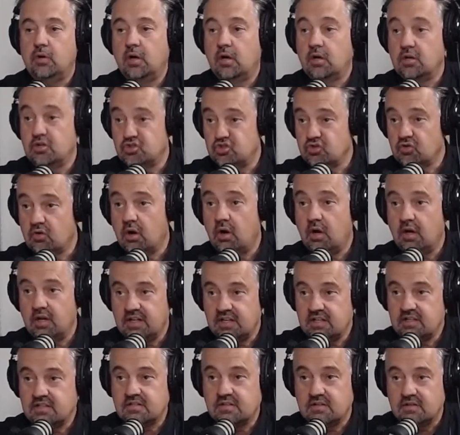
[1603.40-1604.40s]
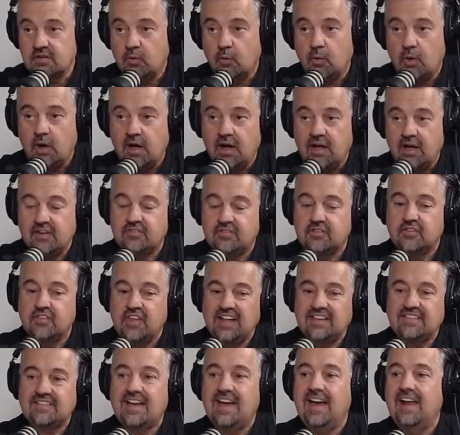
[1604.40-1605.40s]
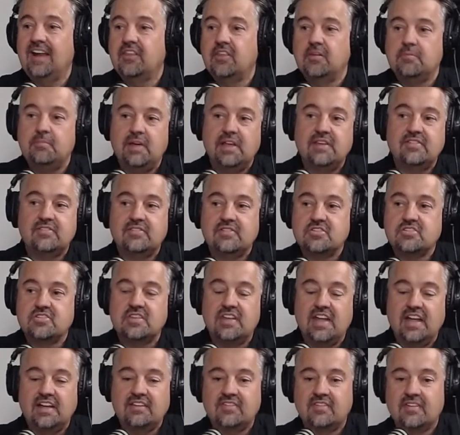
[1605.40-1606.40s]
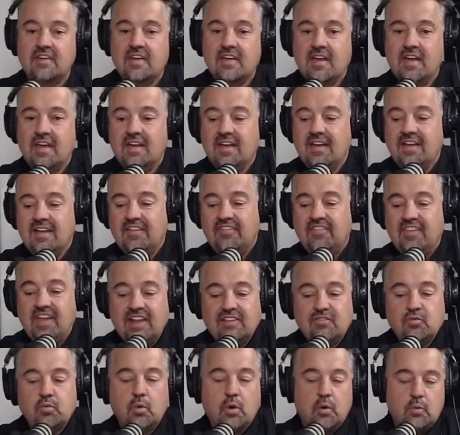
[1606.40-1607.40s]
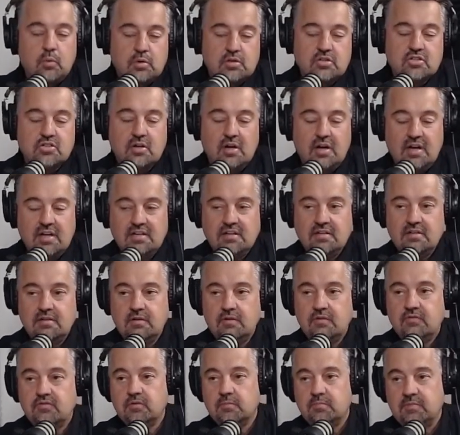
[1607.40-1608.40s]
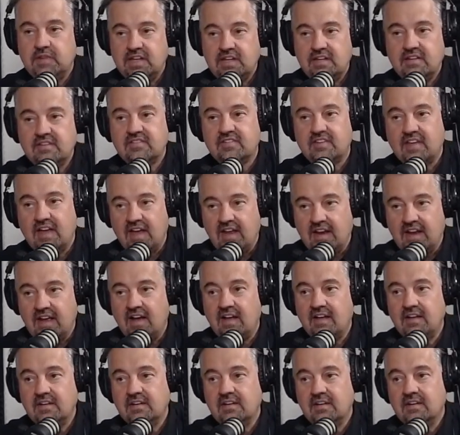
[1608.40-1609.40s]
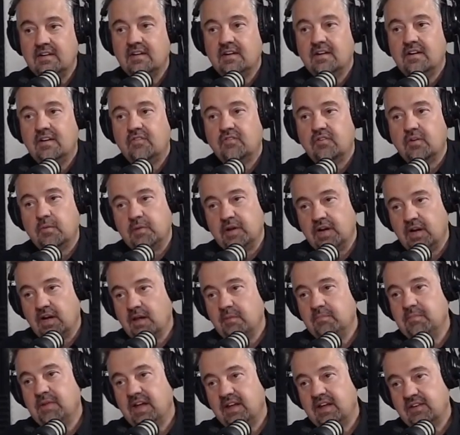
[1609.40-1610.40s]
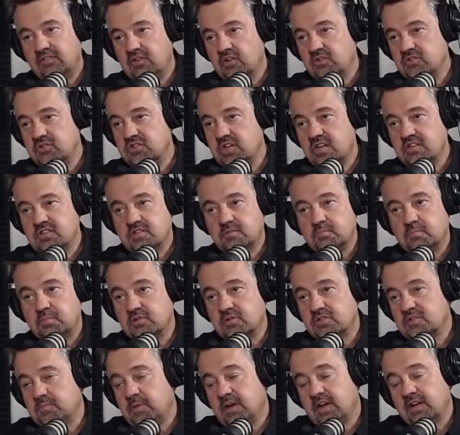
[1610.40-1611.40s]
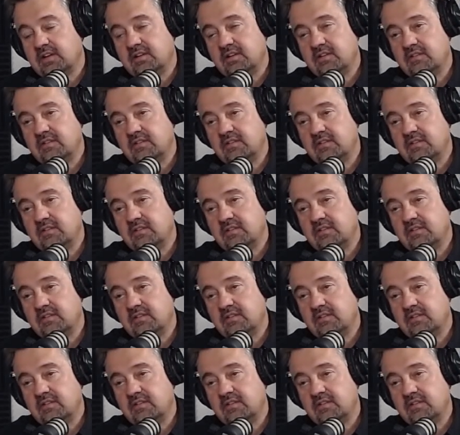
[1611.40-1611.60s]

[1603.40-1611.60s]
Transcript: are drawn into the why. So that's kind of the message, and that's what we're trying to do from the inside out, from an alumni association perspective.